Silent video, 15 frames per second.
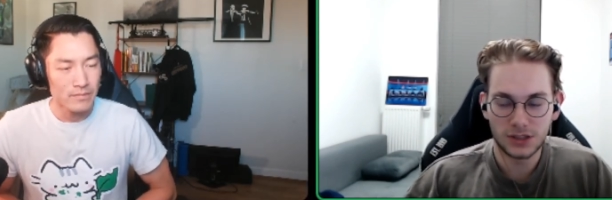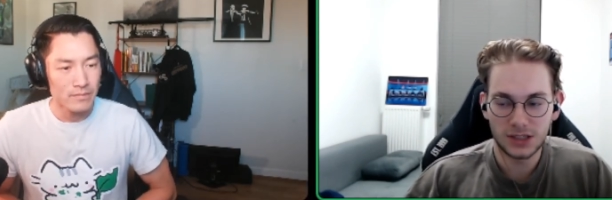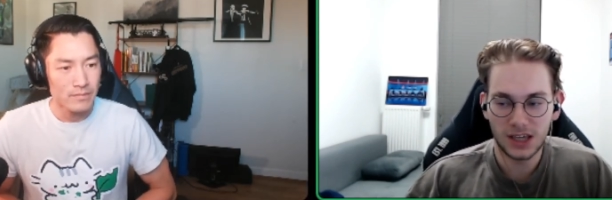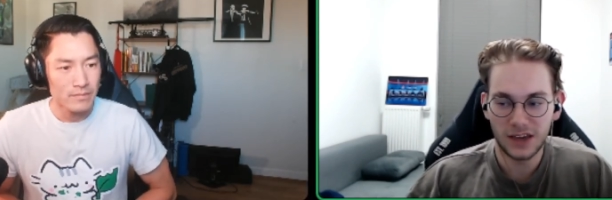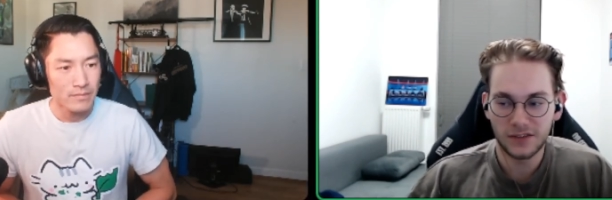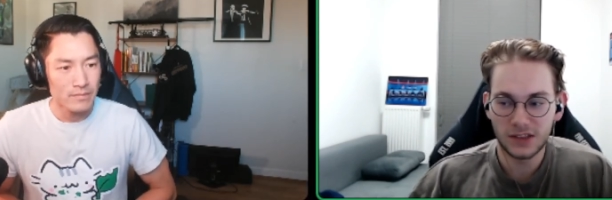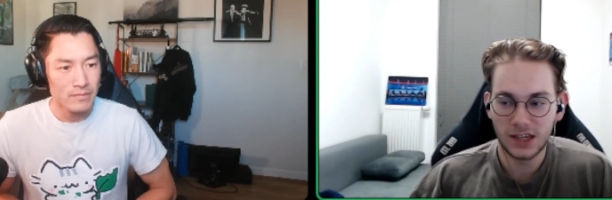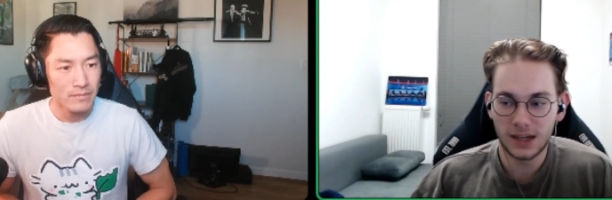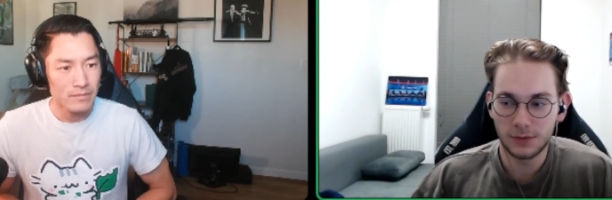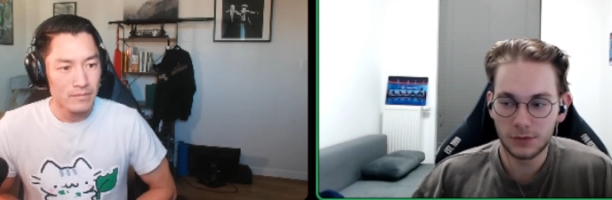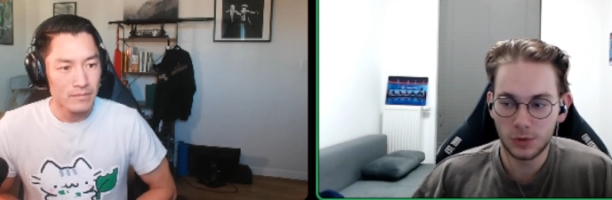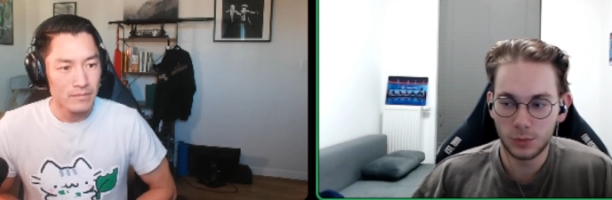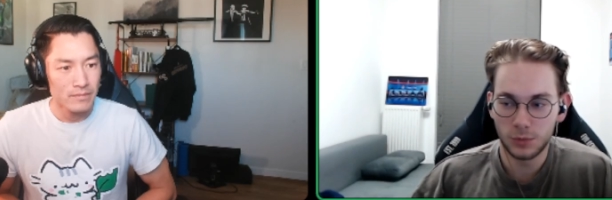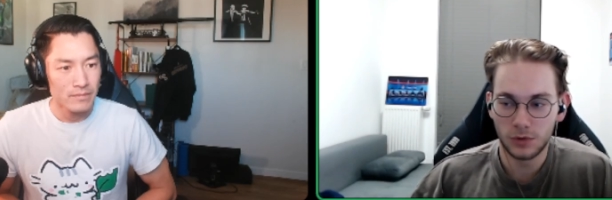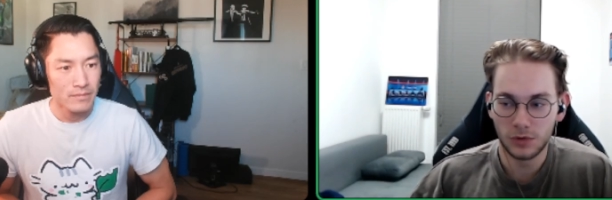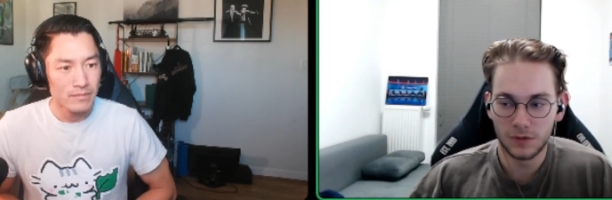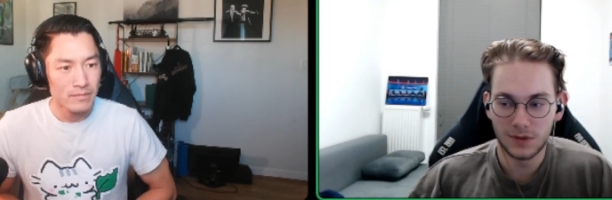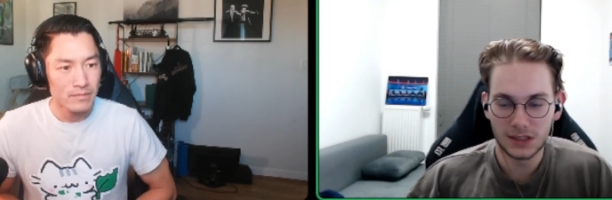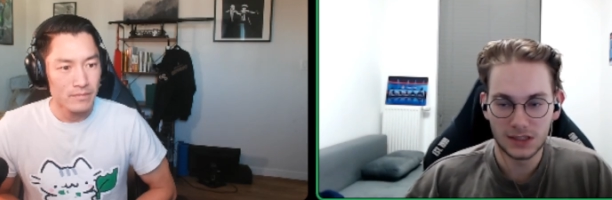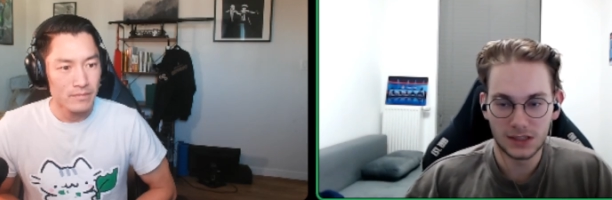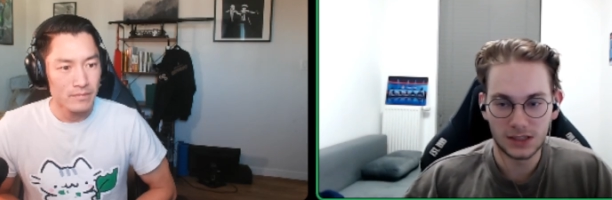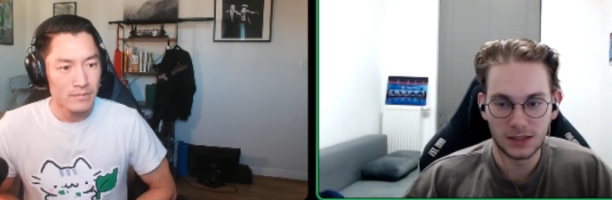Speaker 1: have time to improve as
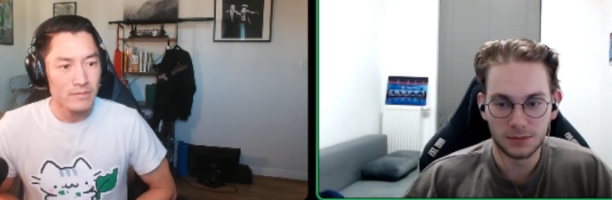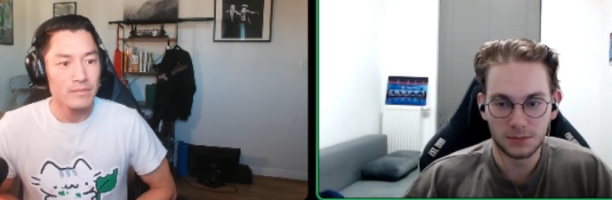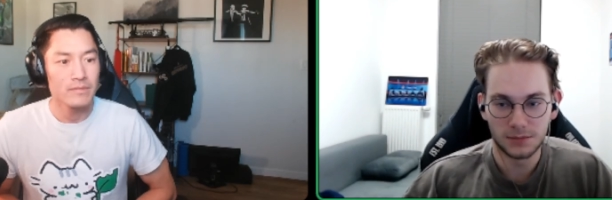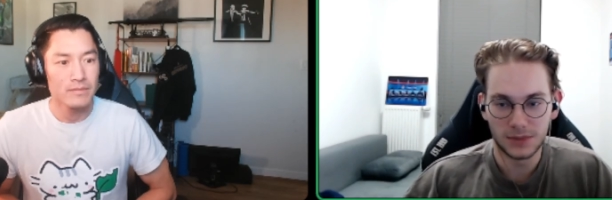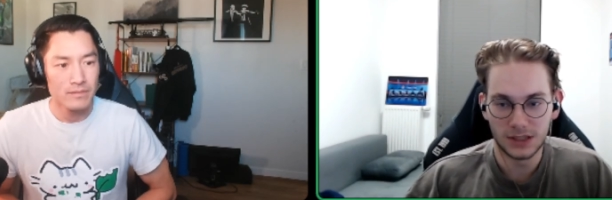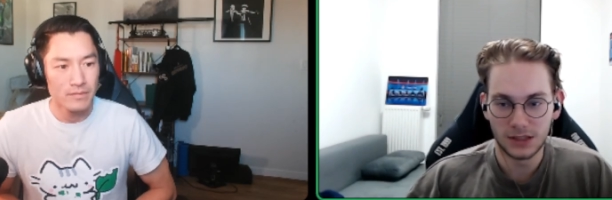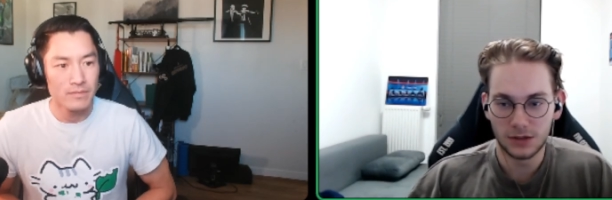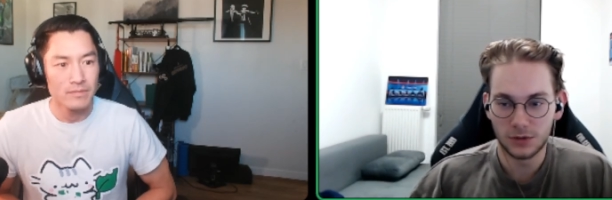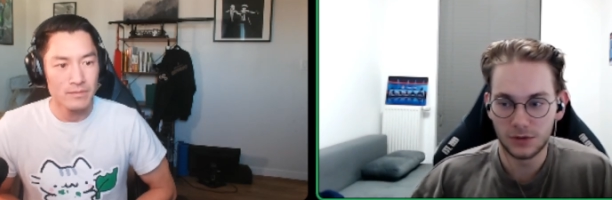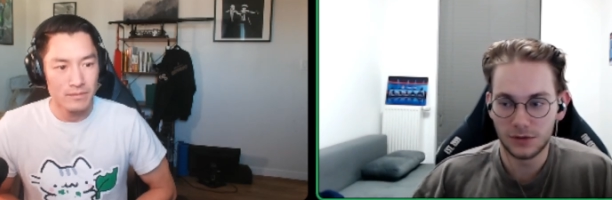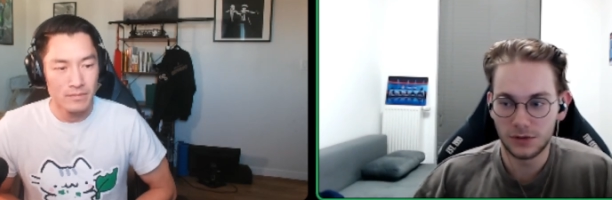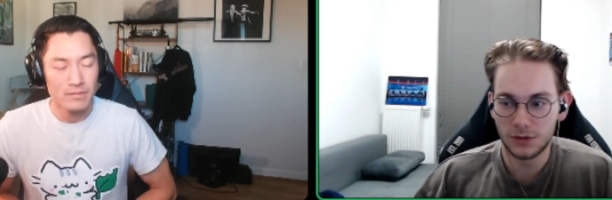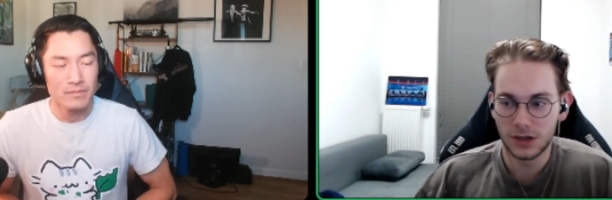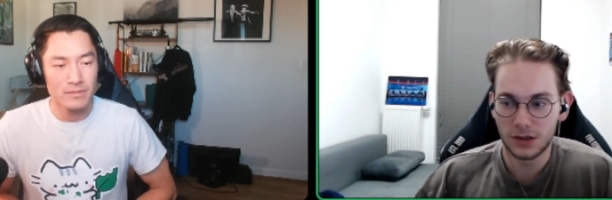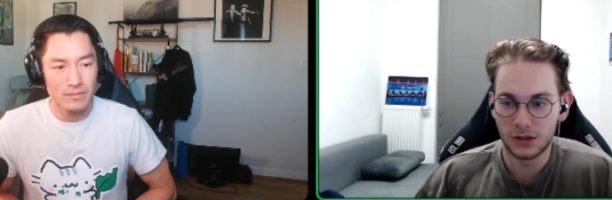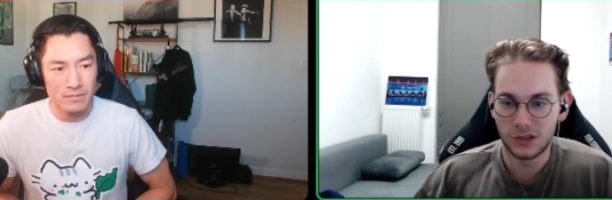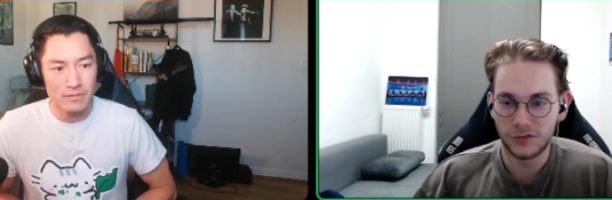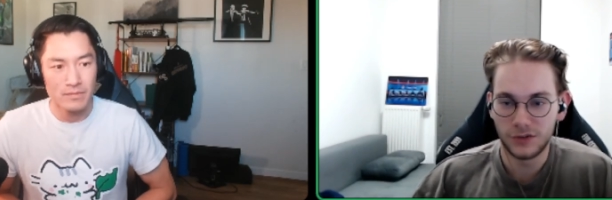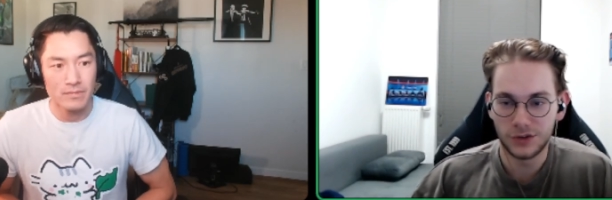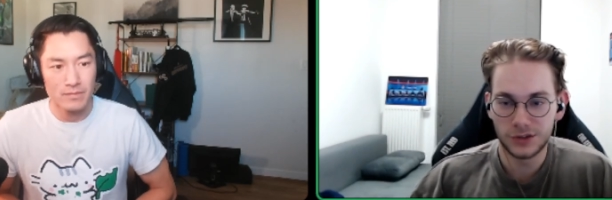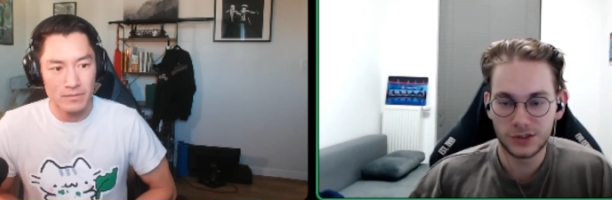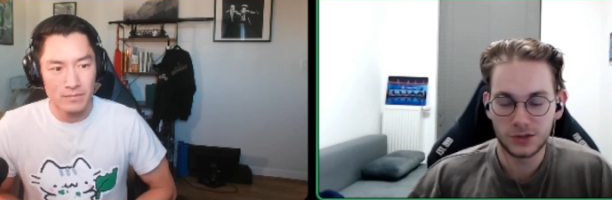a team. You you are not
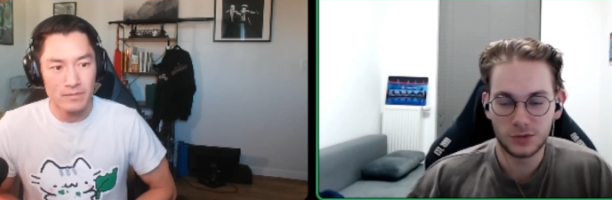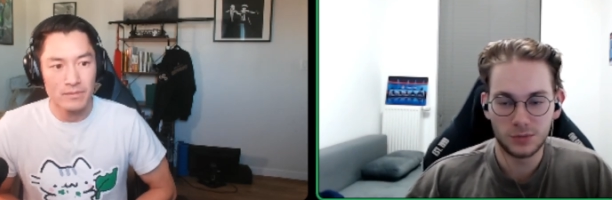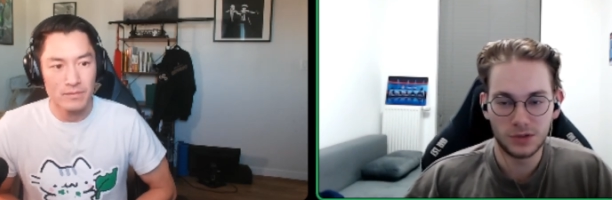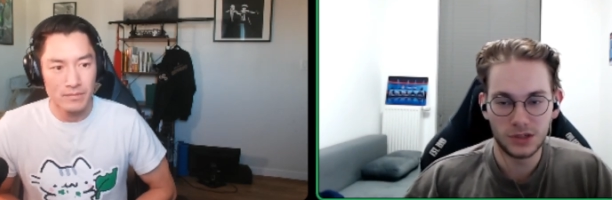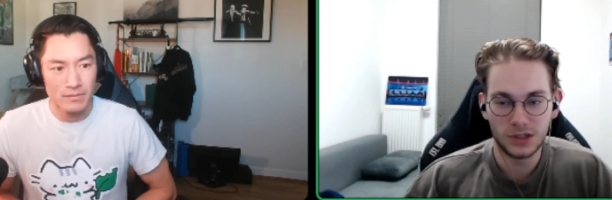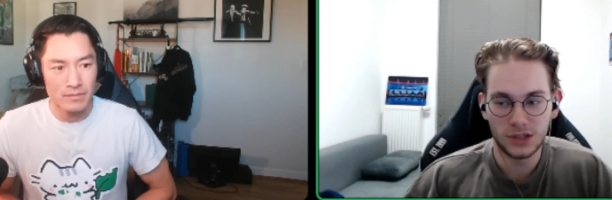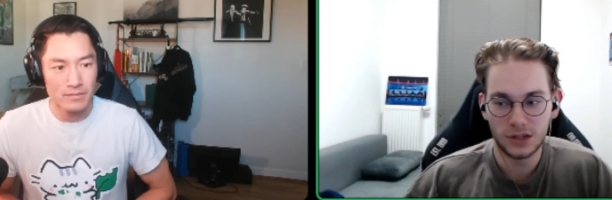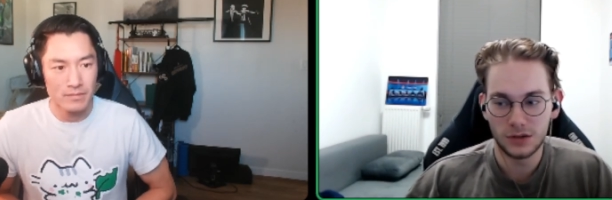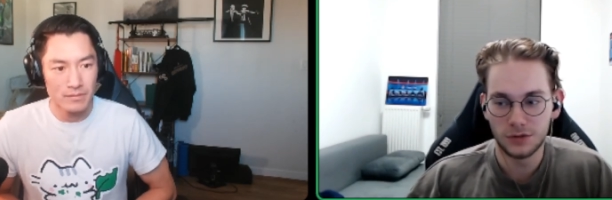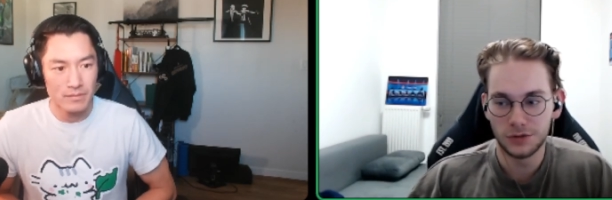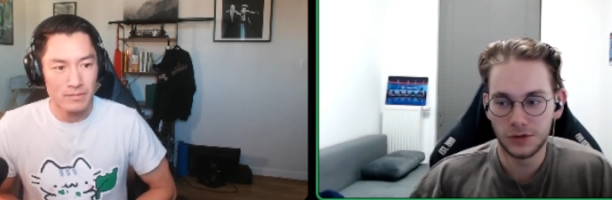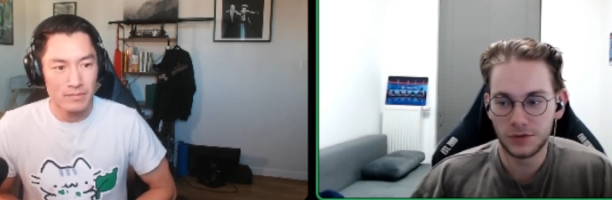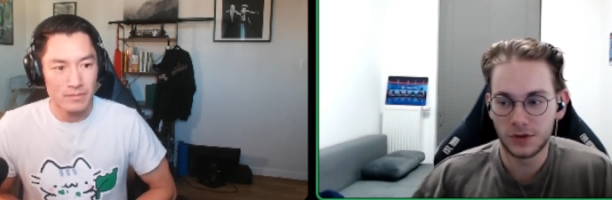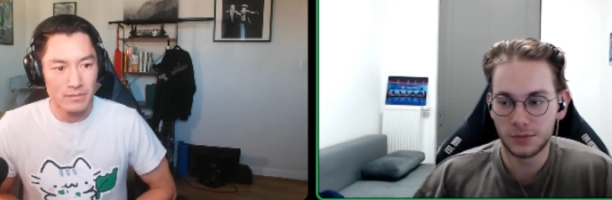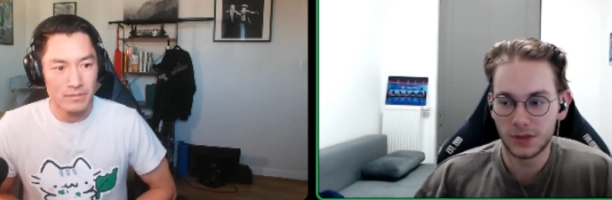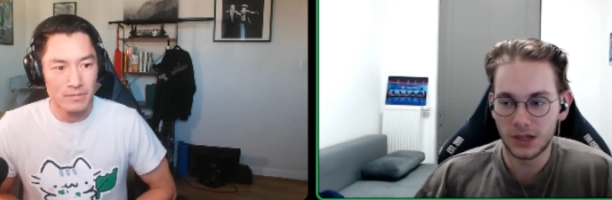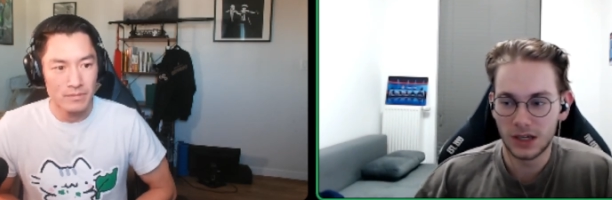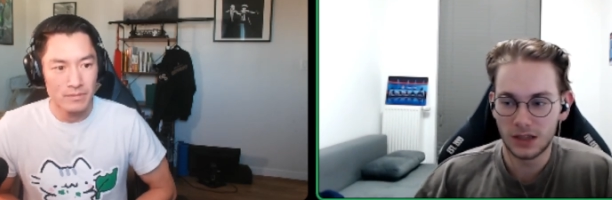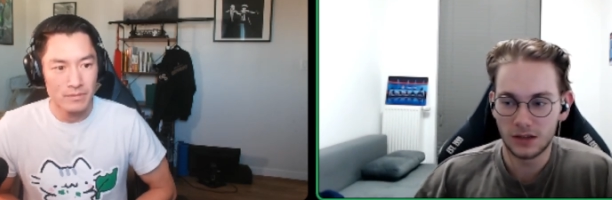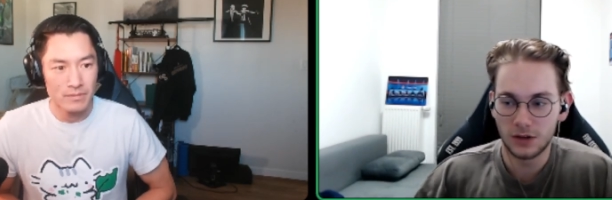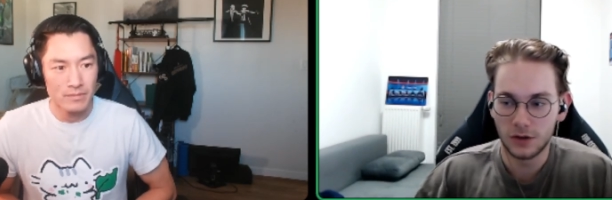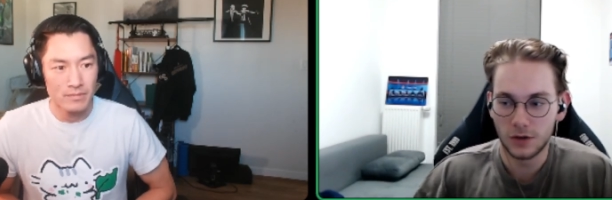forced to be good from the
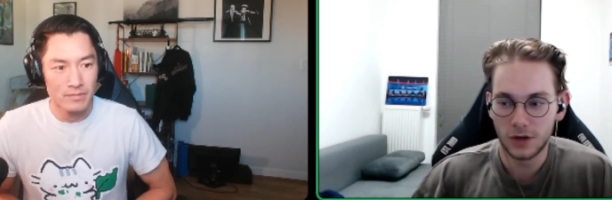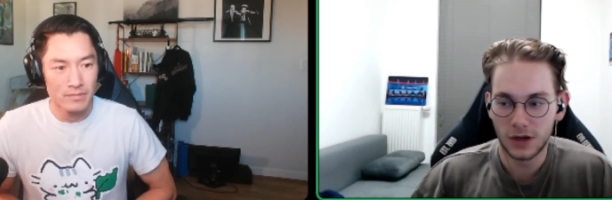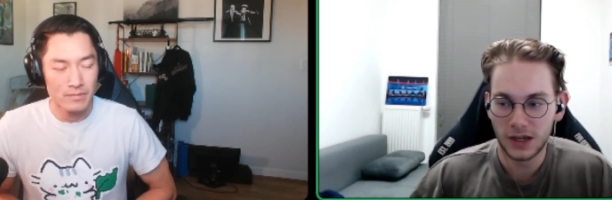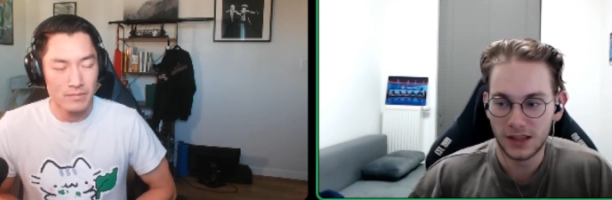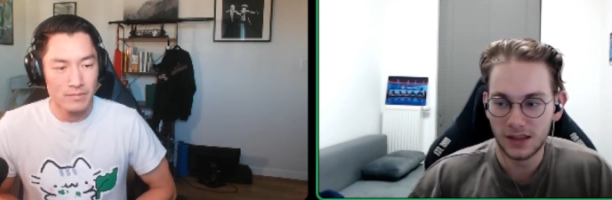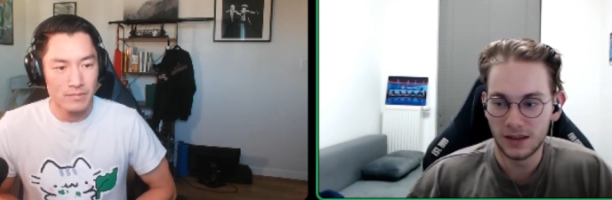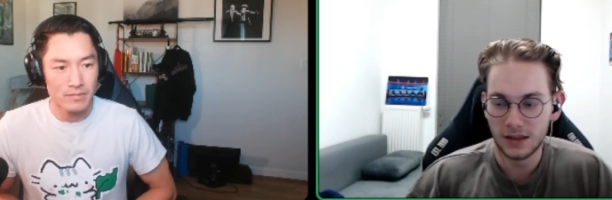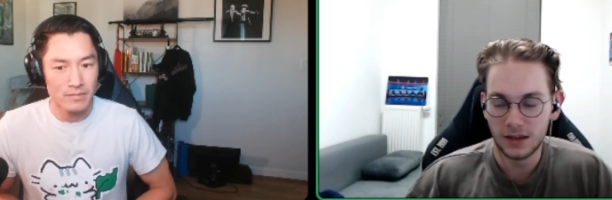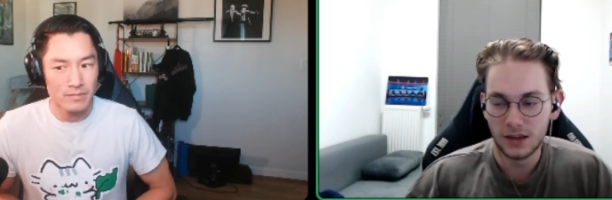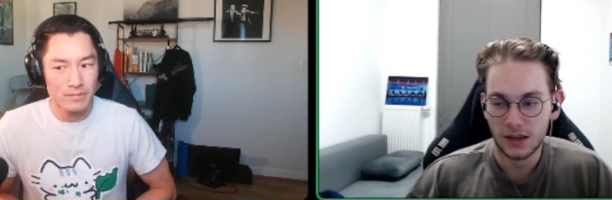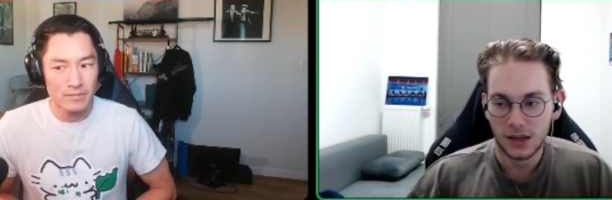get go and uh,